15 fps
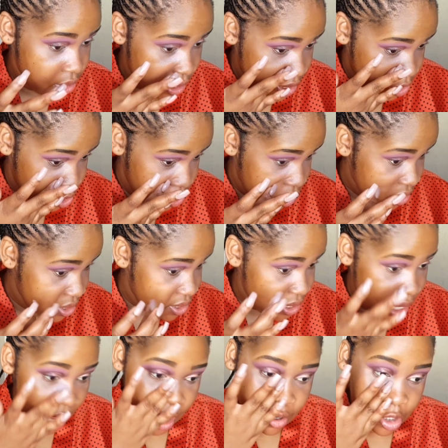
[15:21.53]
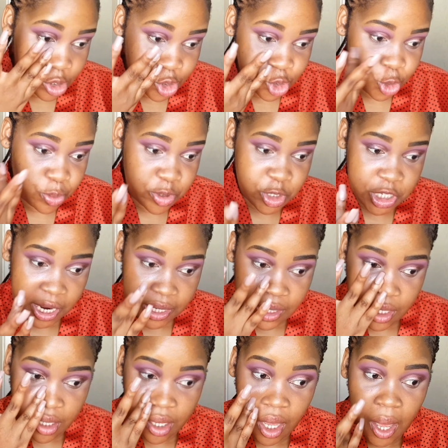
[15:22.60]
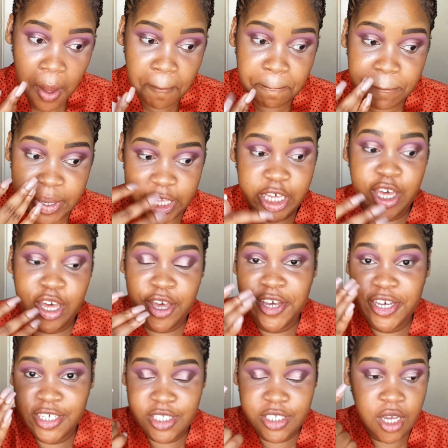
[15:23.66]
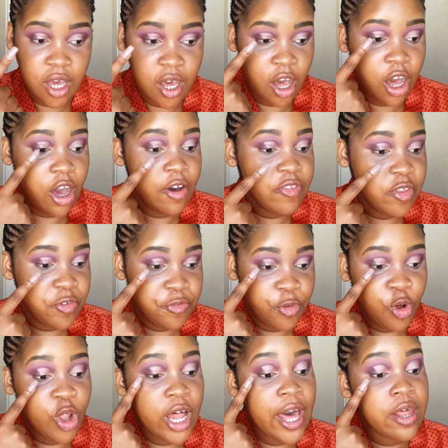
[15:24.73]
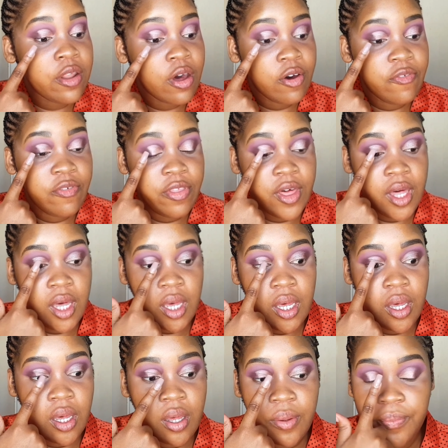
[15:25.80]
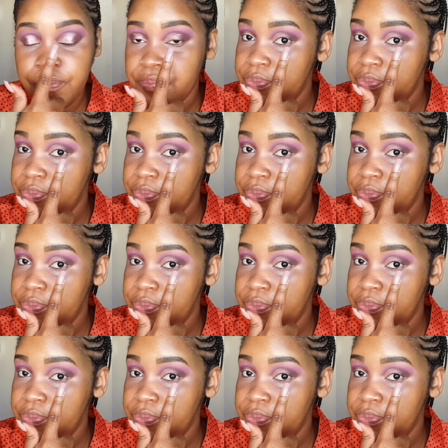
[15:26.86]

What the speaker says: As you can see, I look super shiny because of the fallout of the